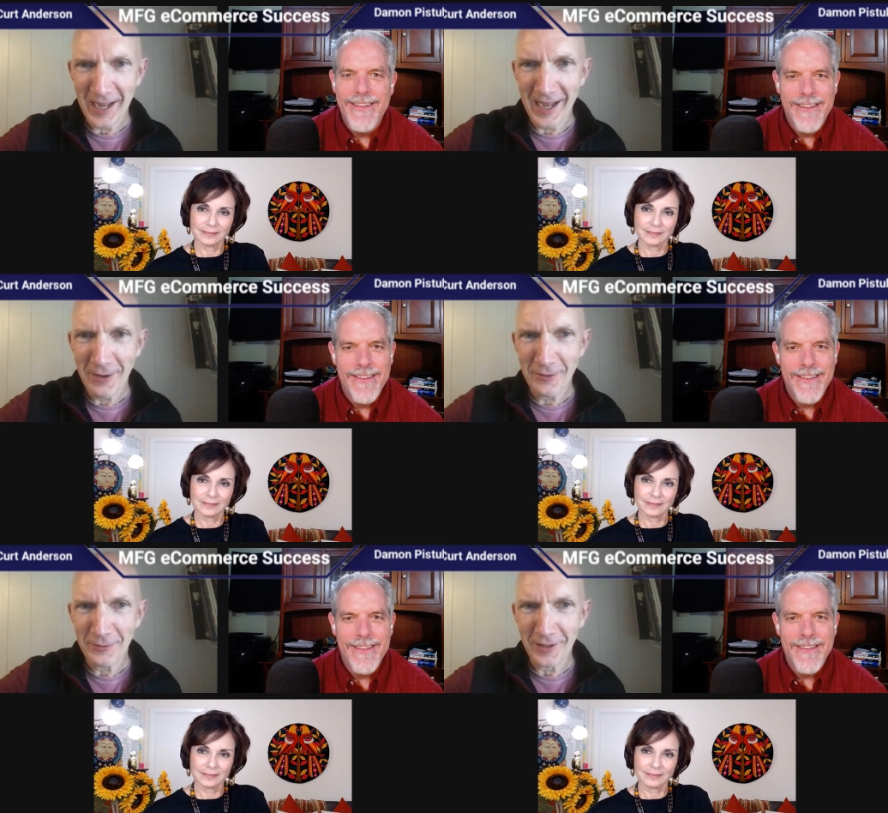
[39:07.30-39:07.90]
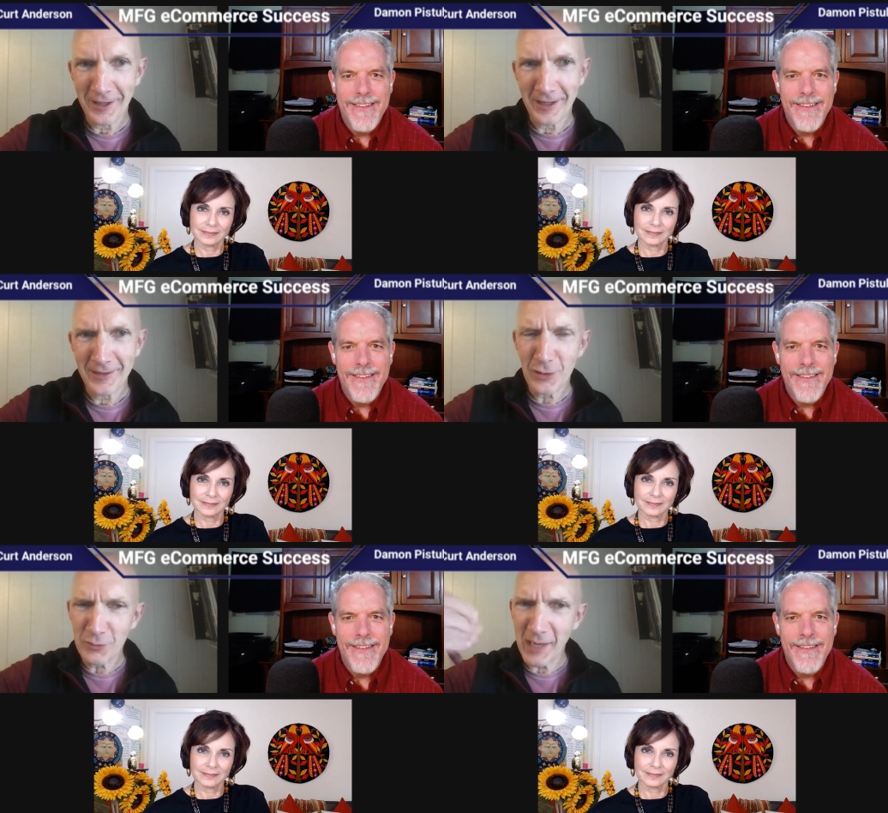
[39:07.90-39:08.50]
Speaker 1: how?
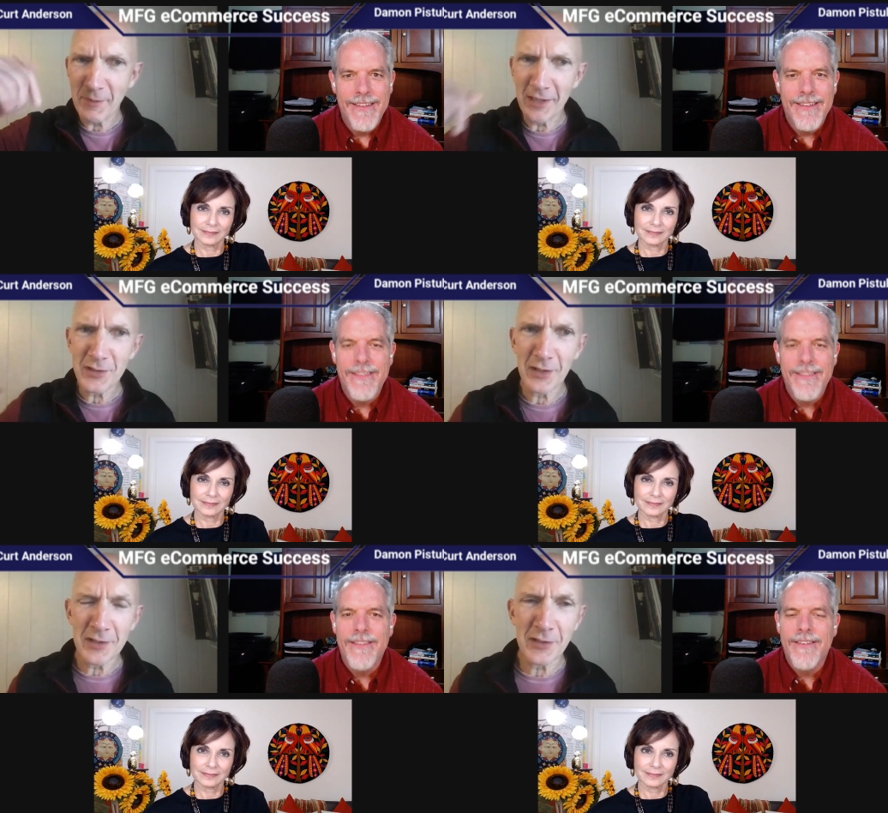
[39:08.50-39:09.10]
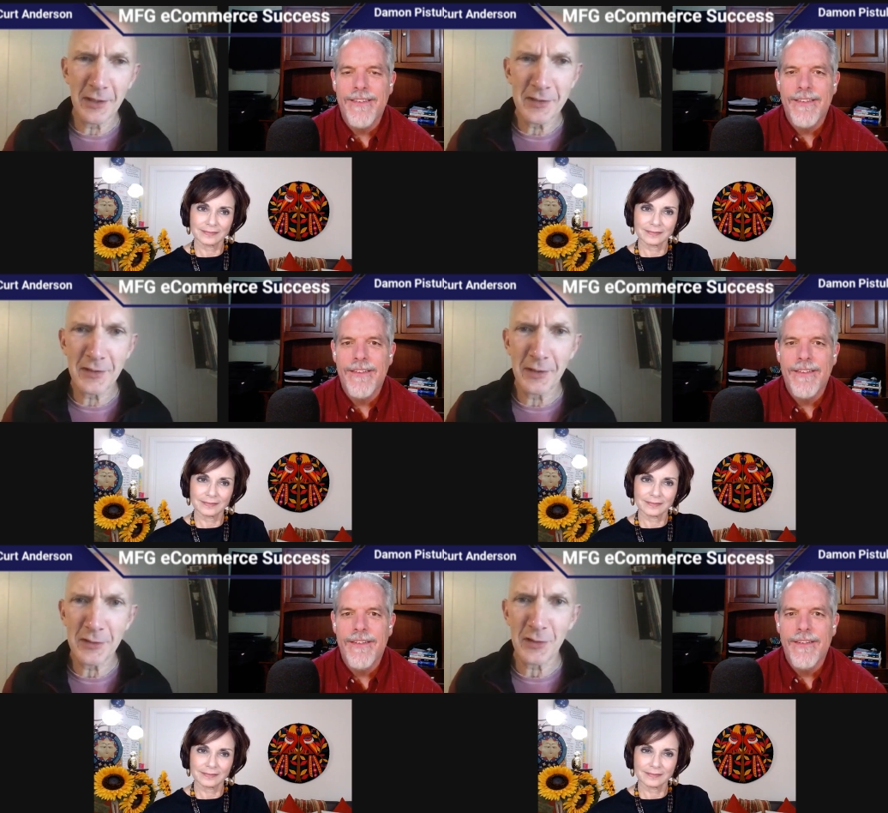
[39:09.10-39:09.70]
Uh, so Damon, let's let's let's
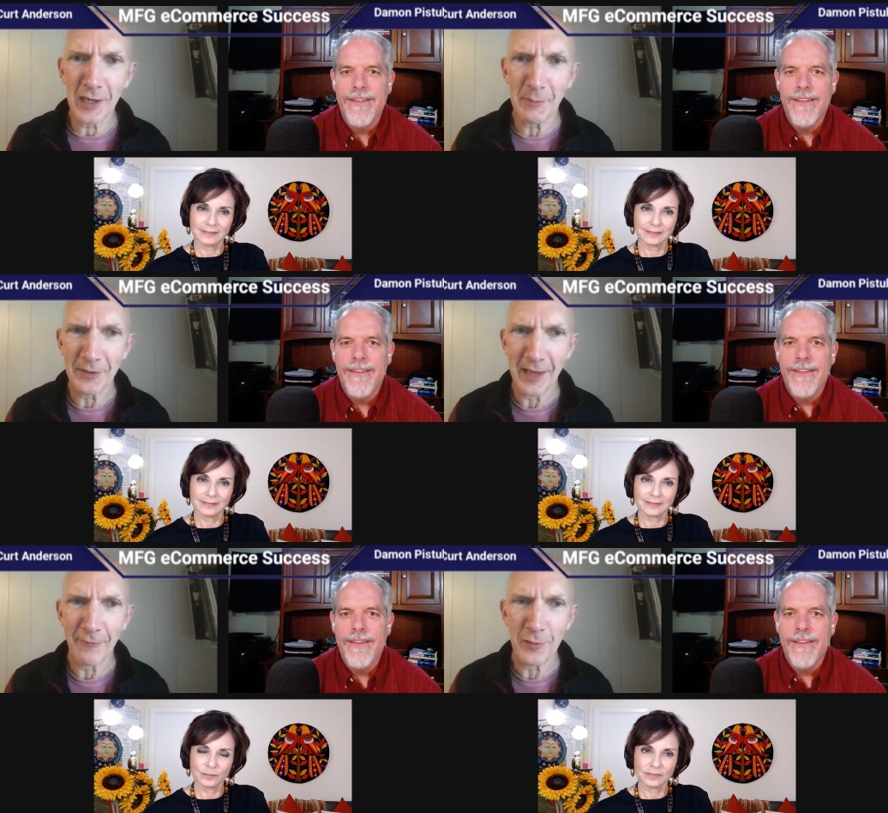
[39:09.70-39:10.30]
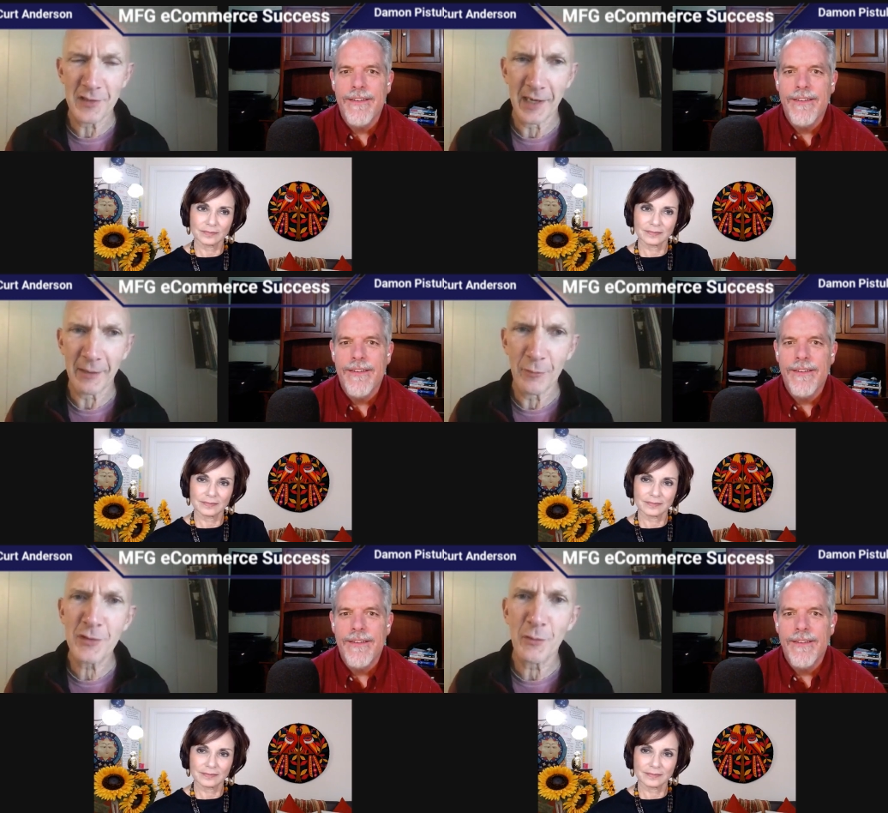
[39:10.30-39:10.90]
let's talk about that for a
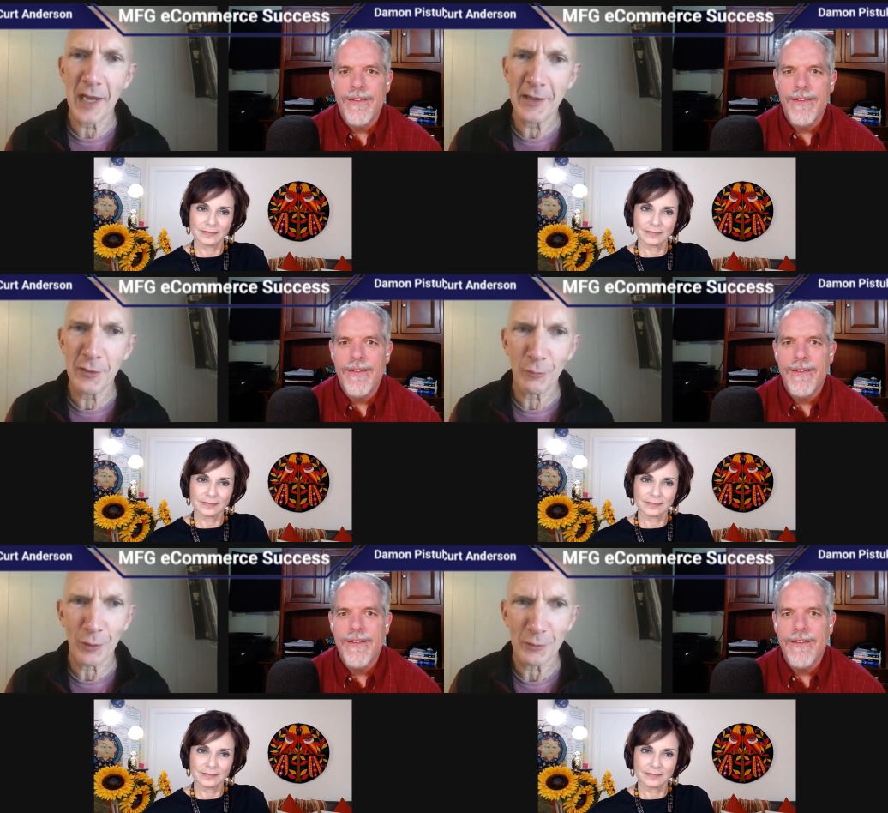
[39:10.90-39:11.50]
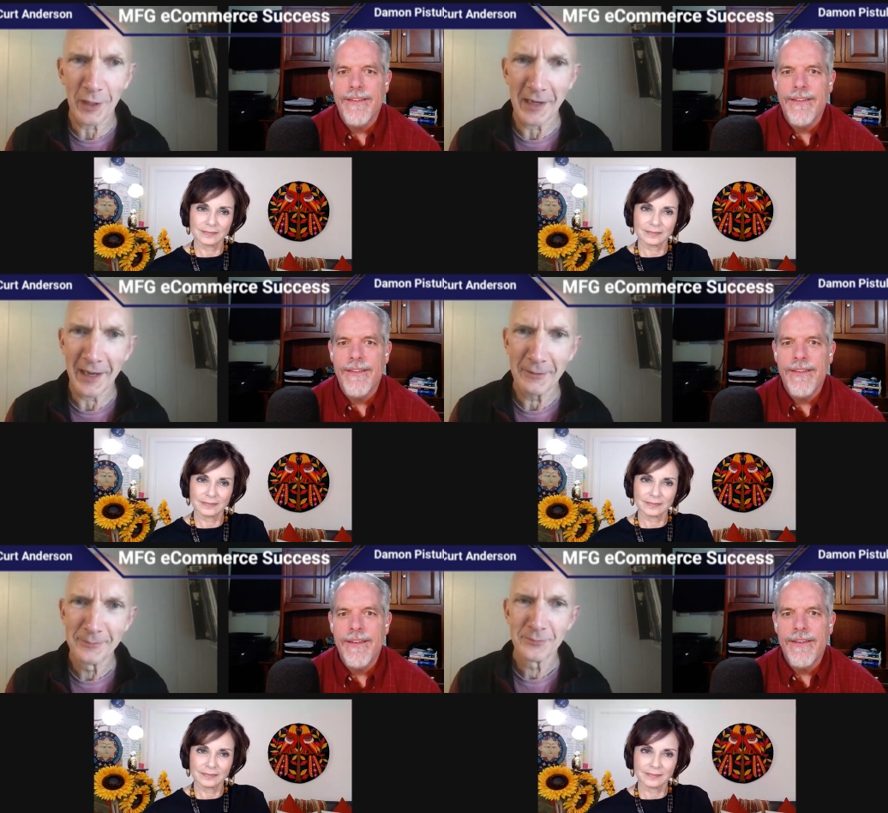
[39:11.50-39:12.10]
second. What's going on in your world right
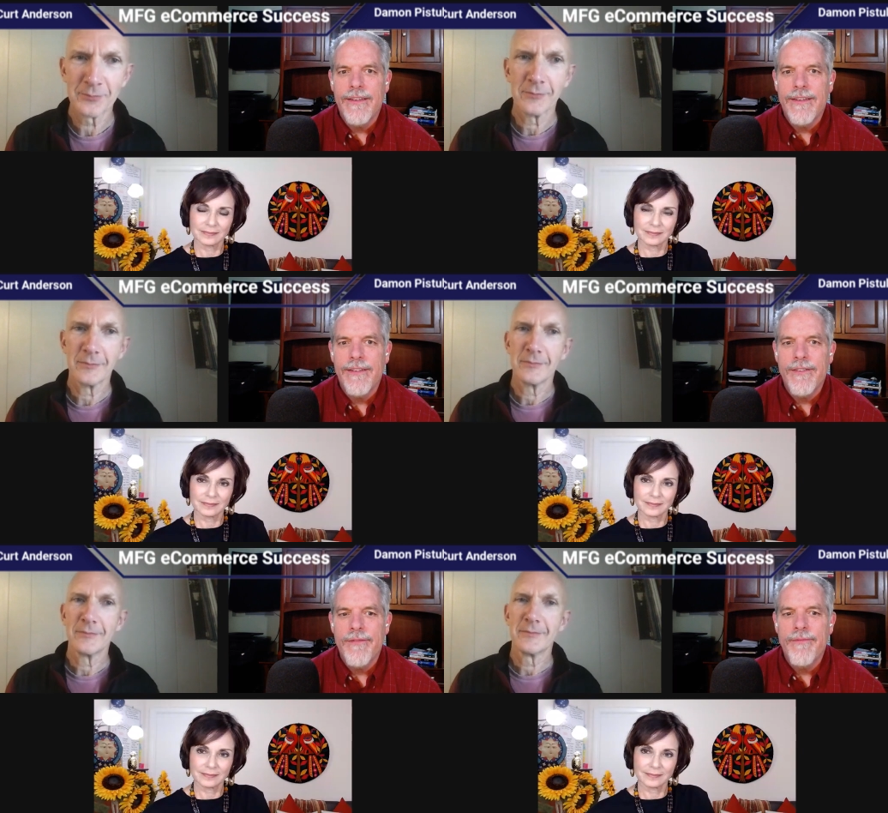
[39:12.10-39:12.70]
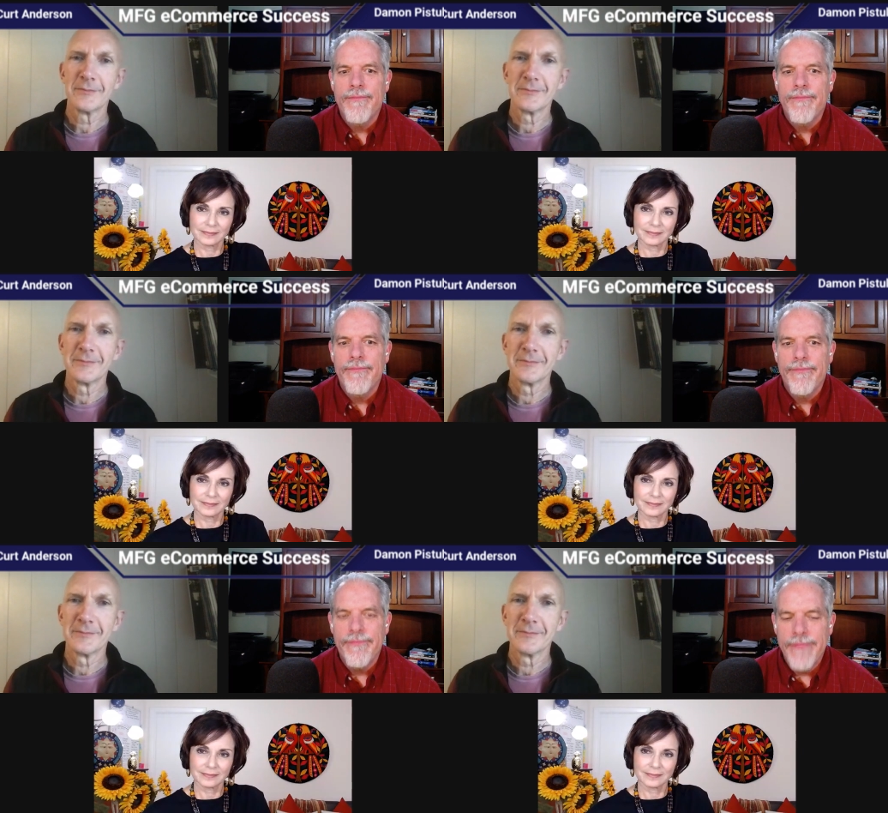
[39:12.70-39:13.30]
now?
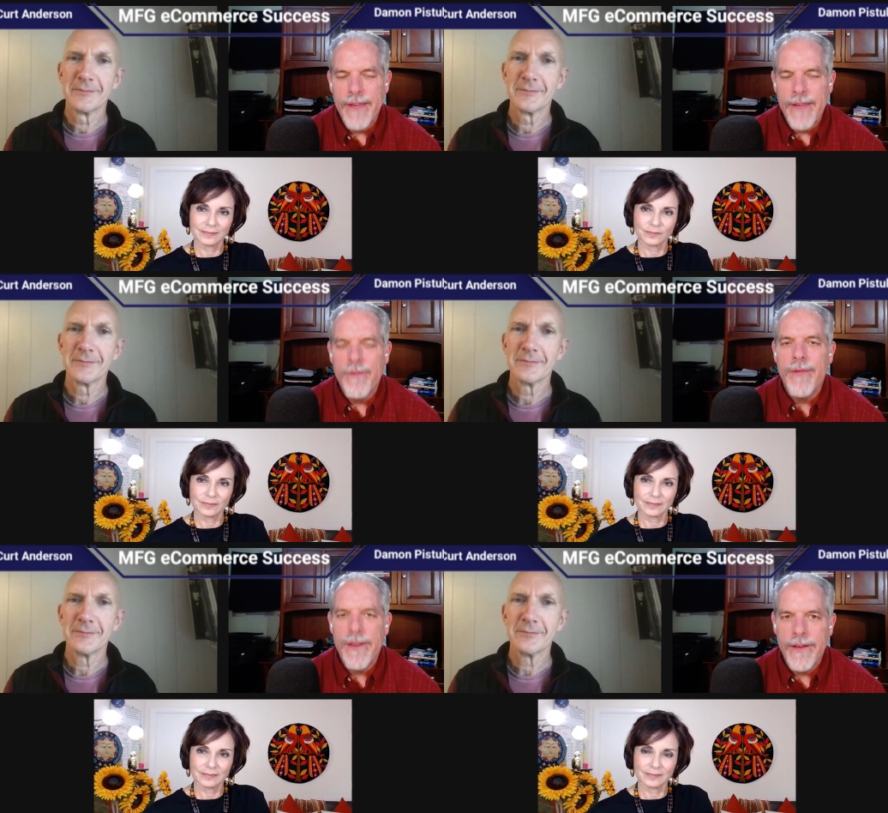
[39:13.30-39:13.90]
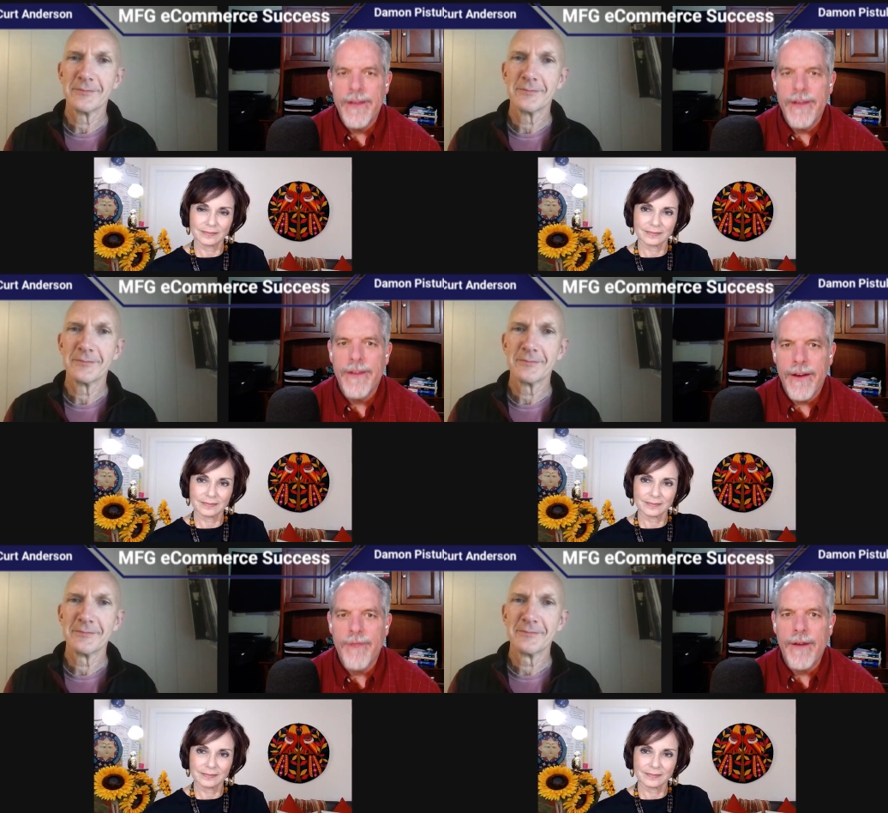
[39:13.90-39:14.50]
Speaker 2: That would be good to
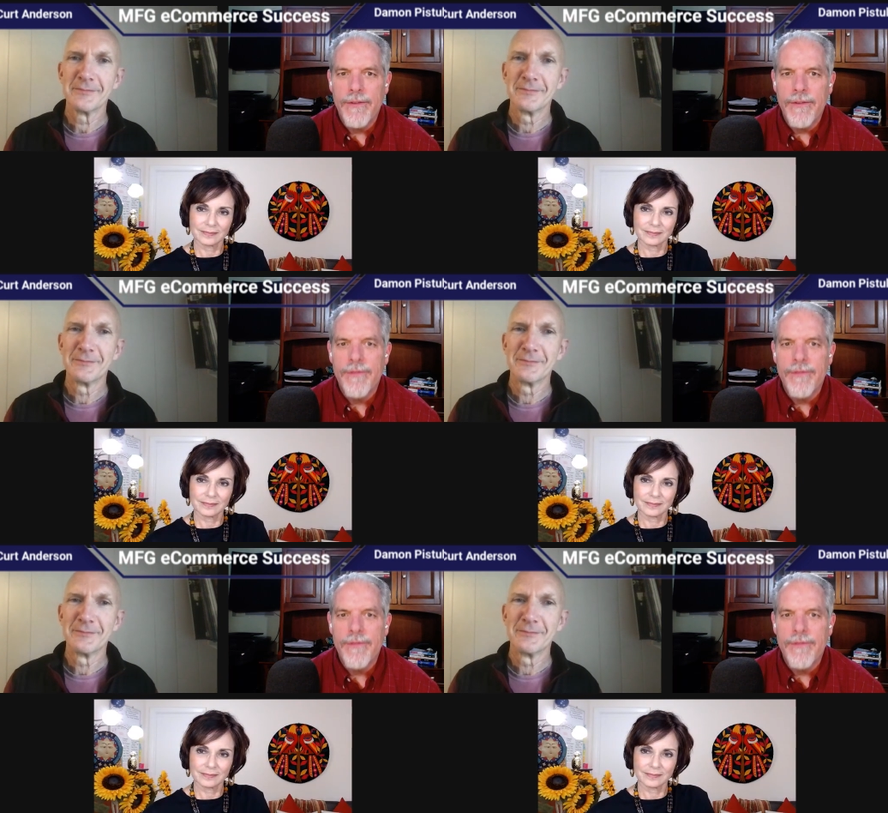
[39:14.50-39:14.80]
talk about.